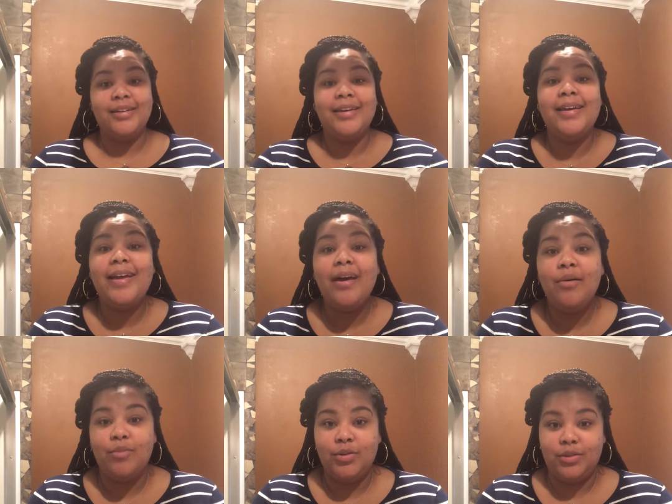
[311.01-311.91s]
Cut
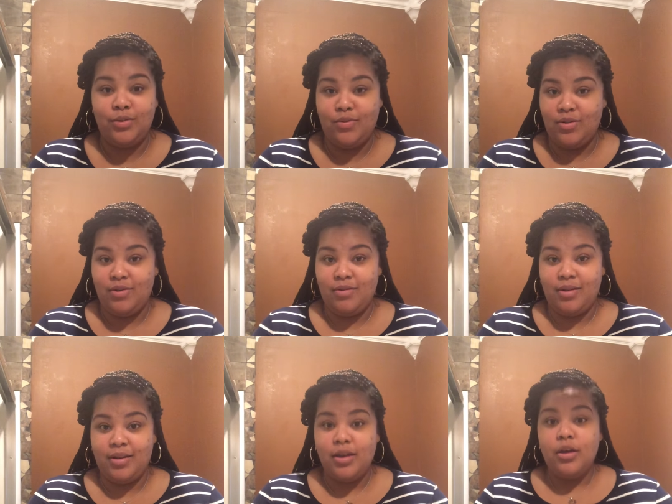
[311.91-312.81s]
out what's going
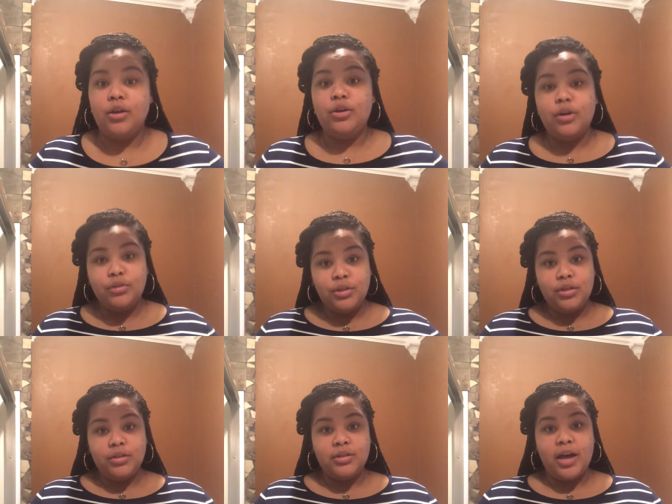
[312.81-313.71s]
on. Go to
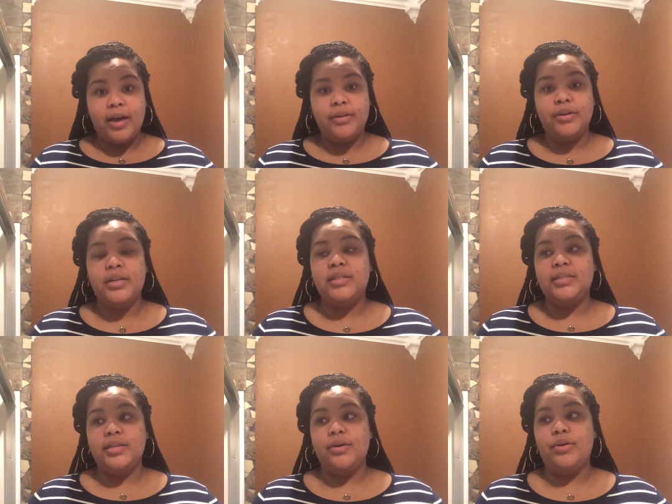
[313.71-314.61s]
your doctor
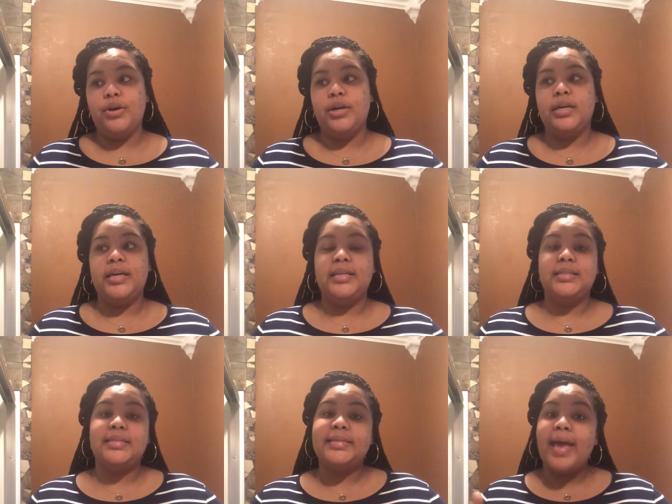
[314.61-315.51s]
and tell her
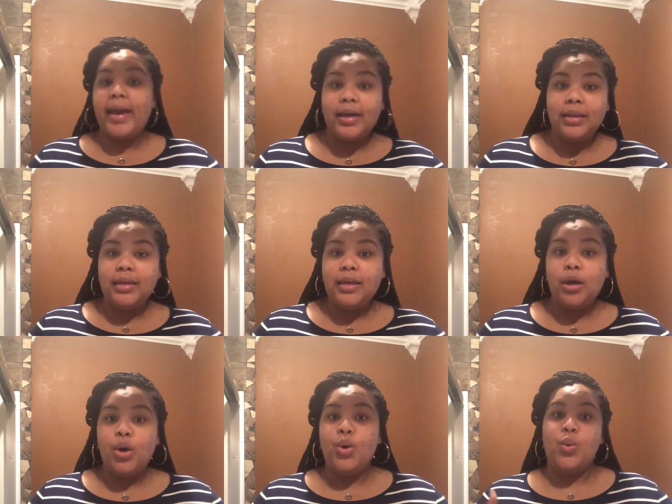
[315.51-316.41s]
exactly
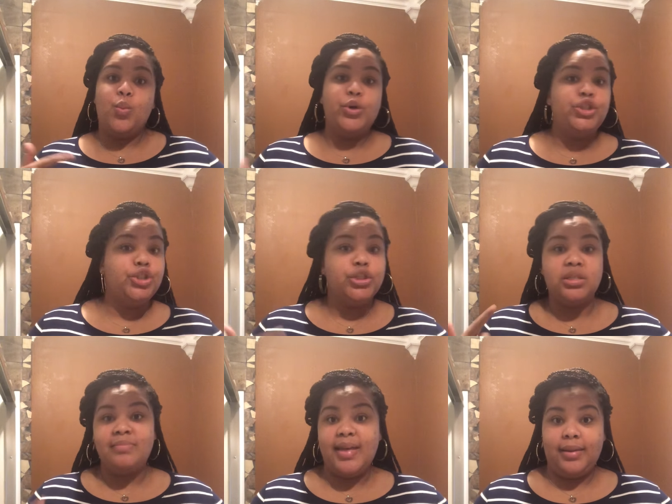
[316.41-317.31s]
what you're
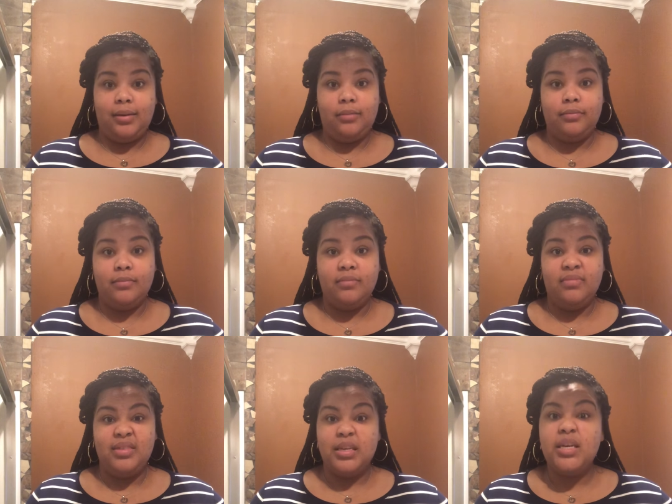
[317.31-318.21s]
smelling.
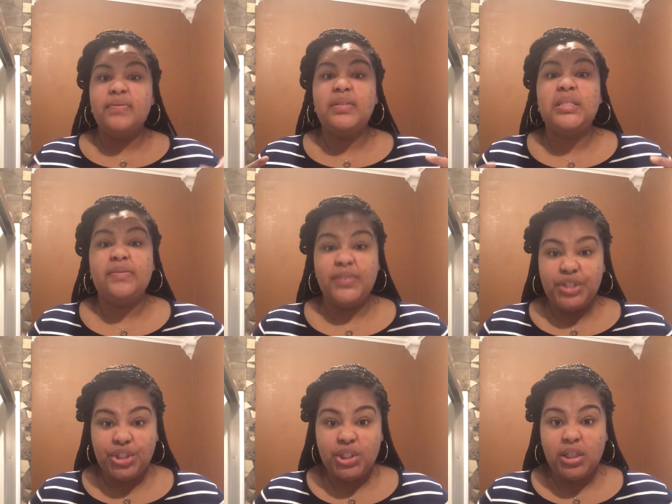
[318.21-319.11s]
If it's
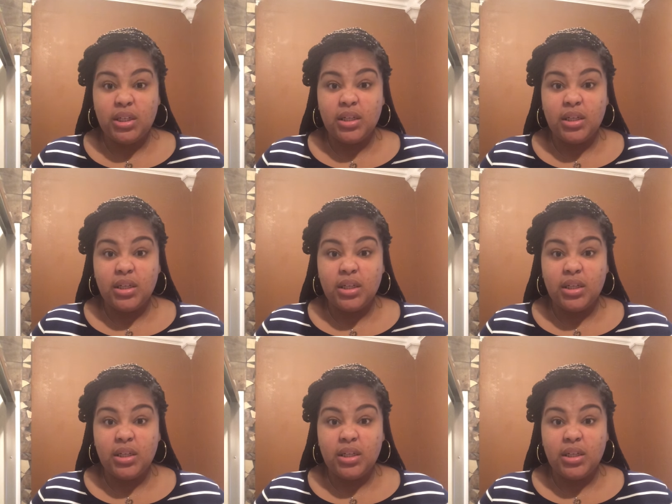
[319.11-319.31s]
fishy,